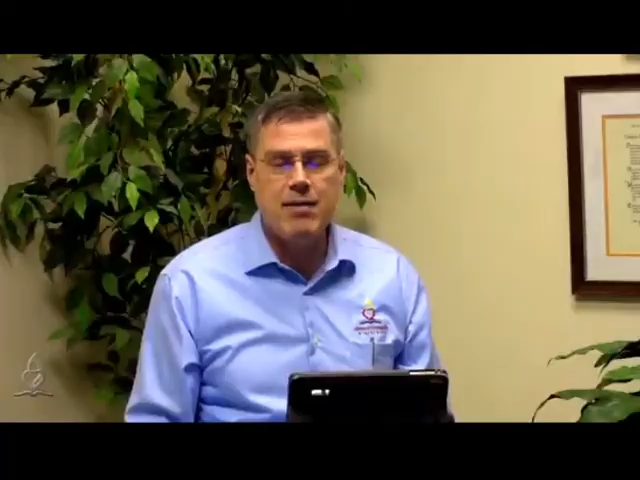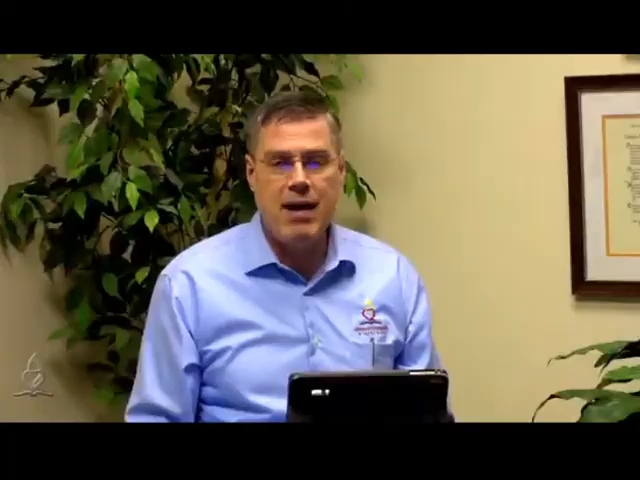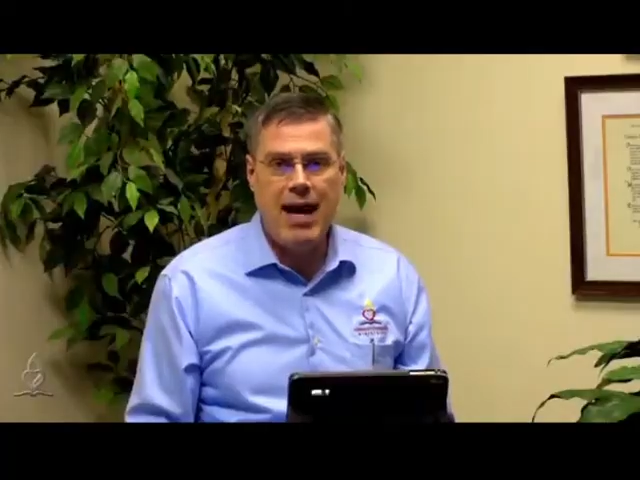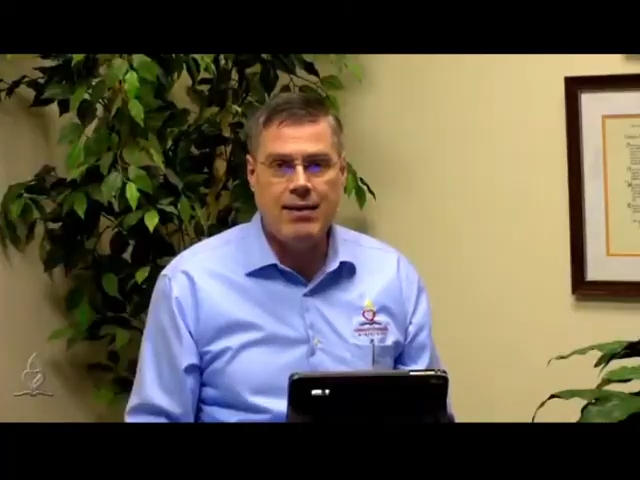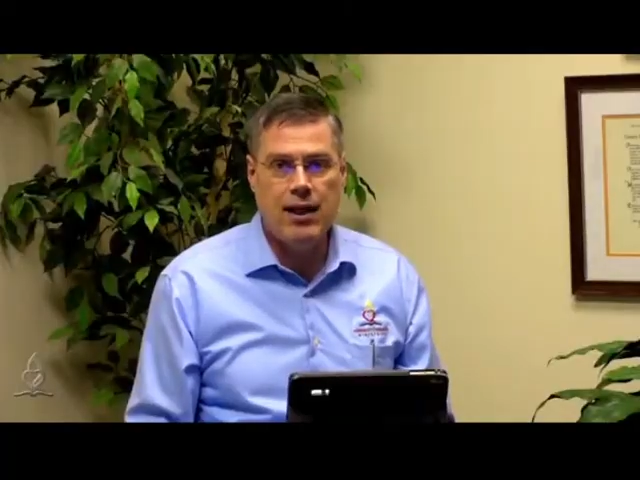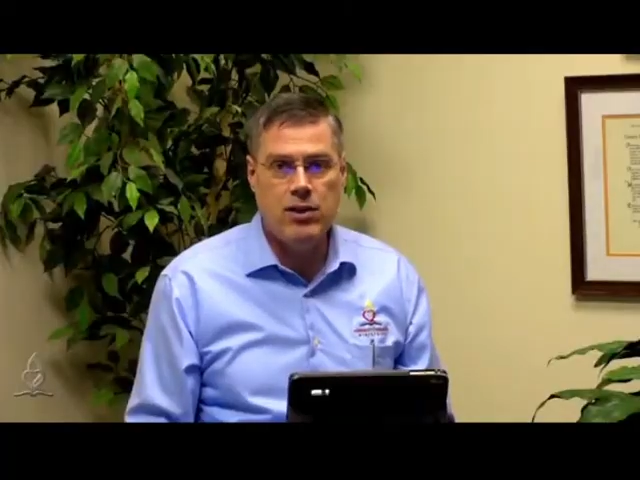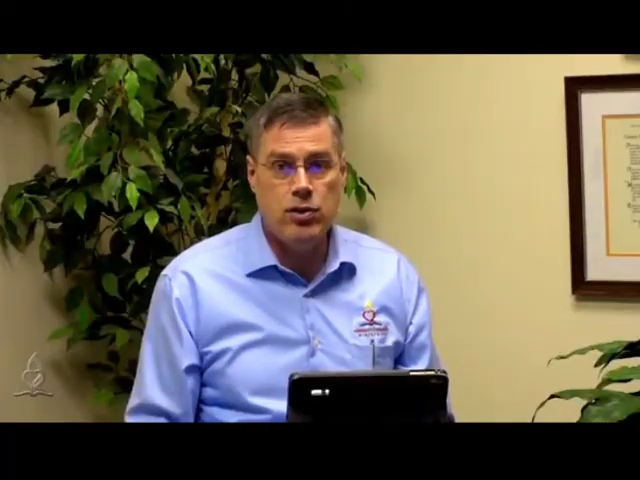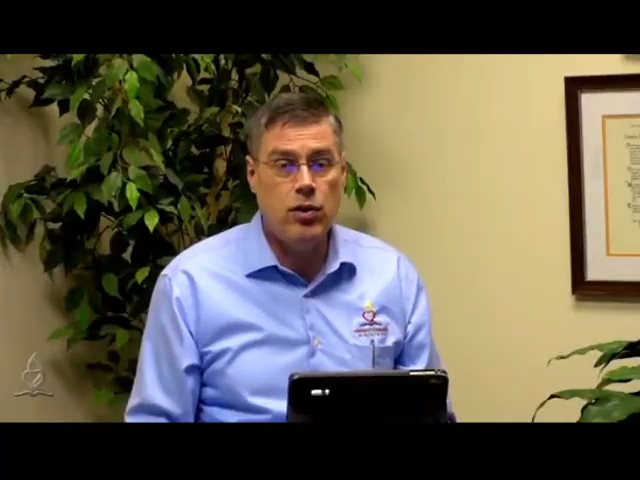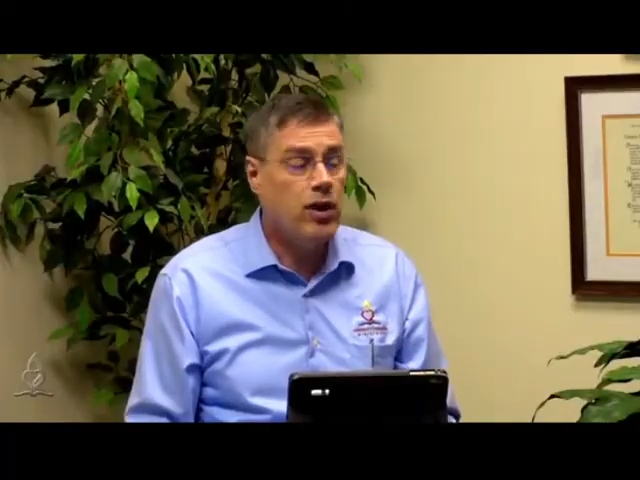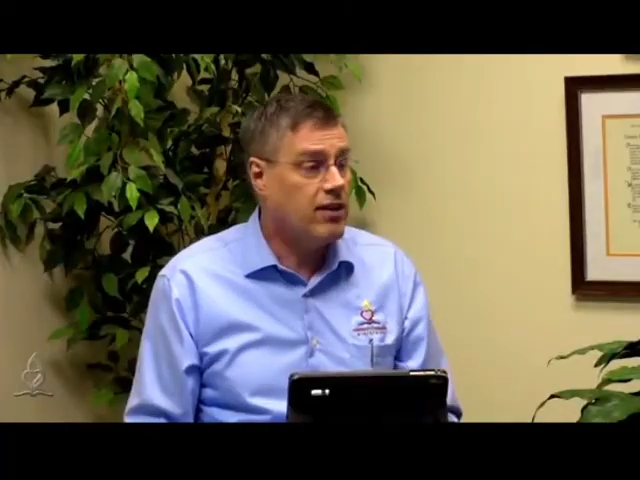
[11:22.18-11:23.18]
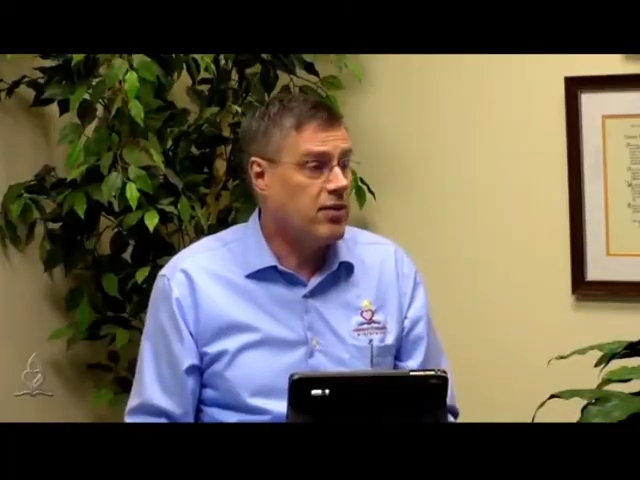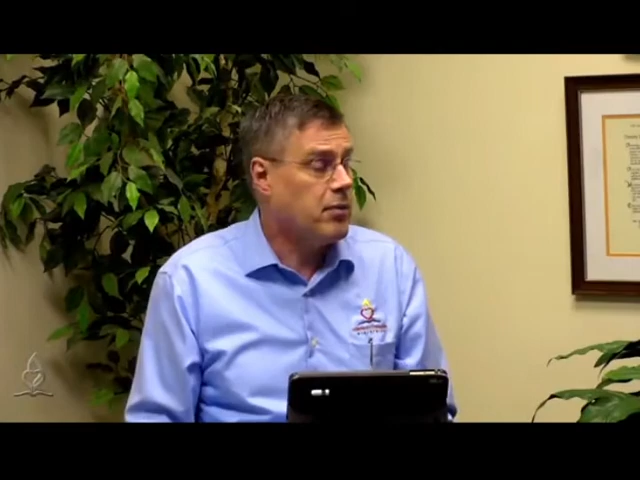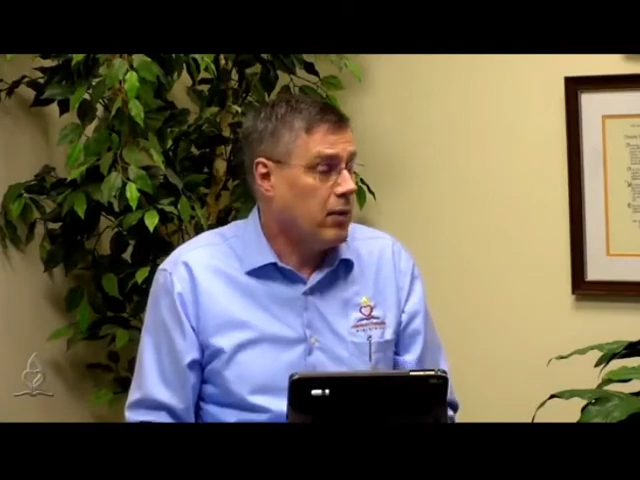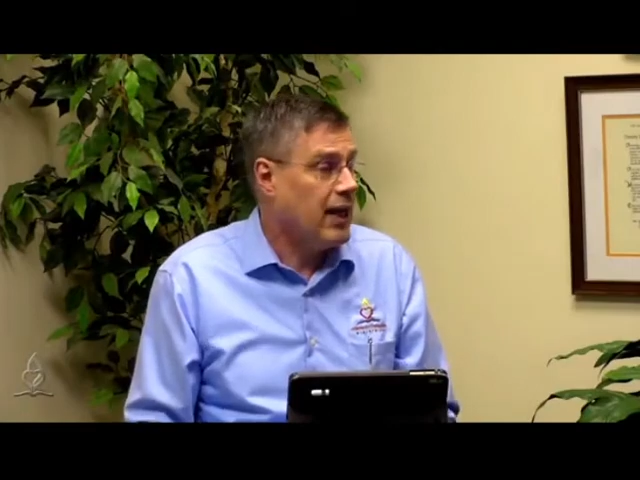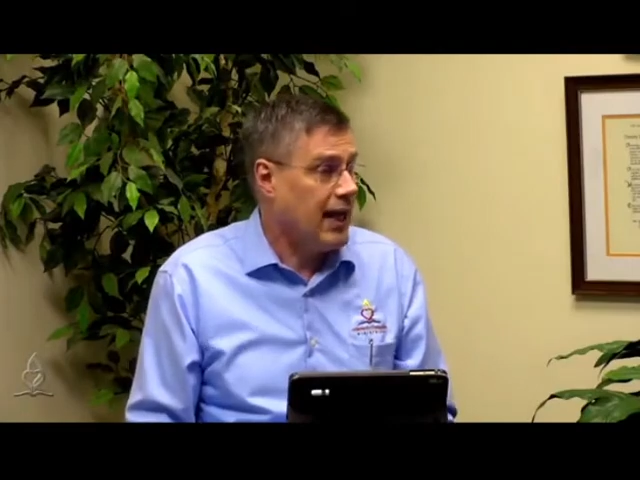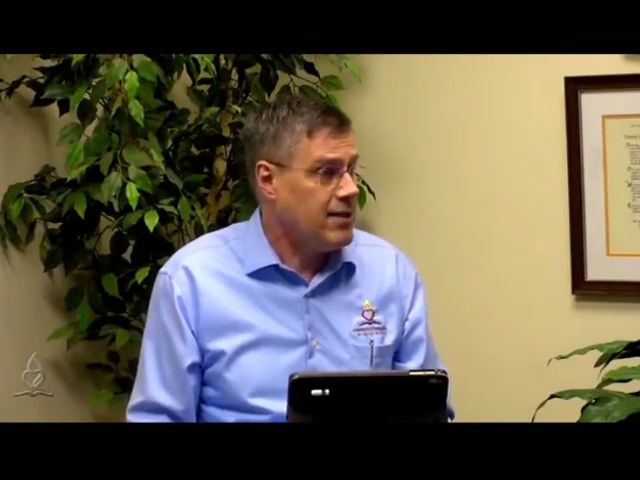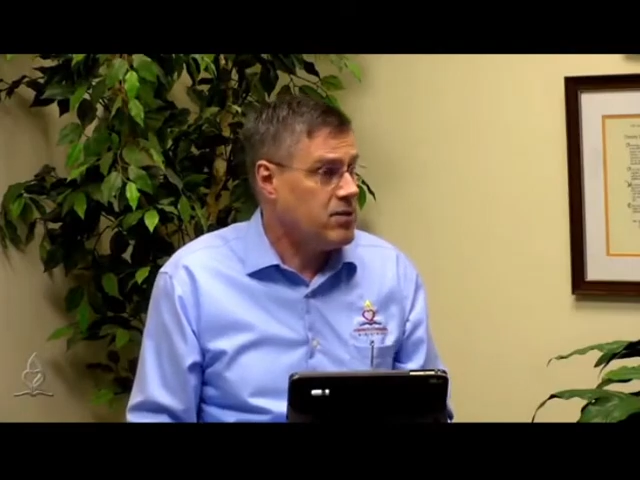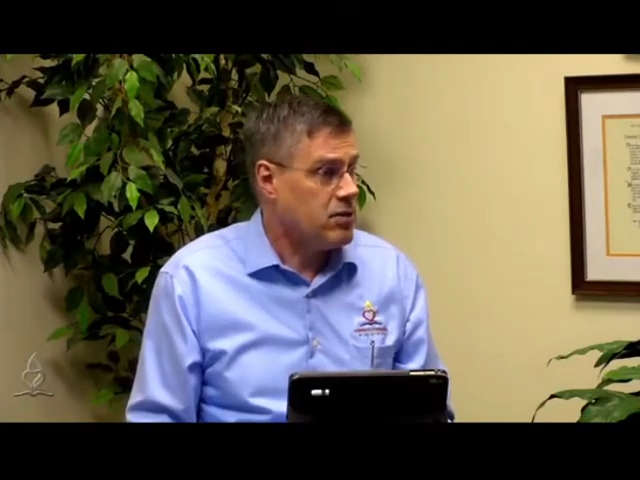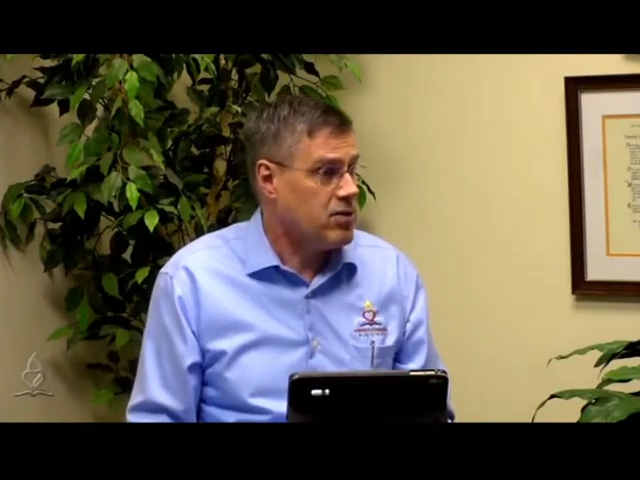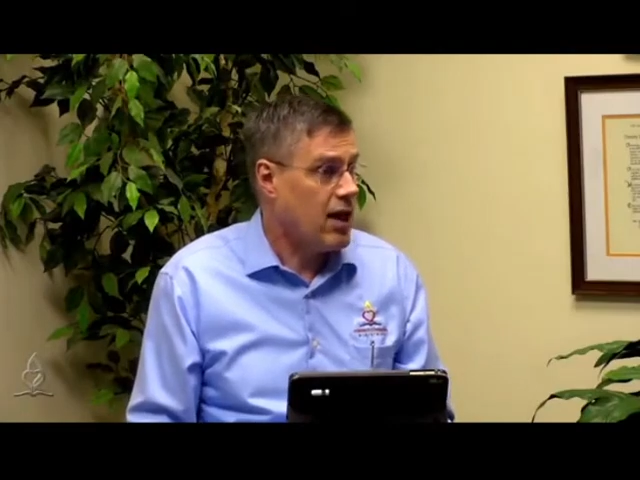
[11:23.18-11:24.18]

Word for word: a math teacher who gives them the right answers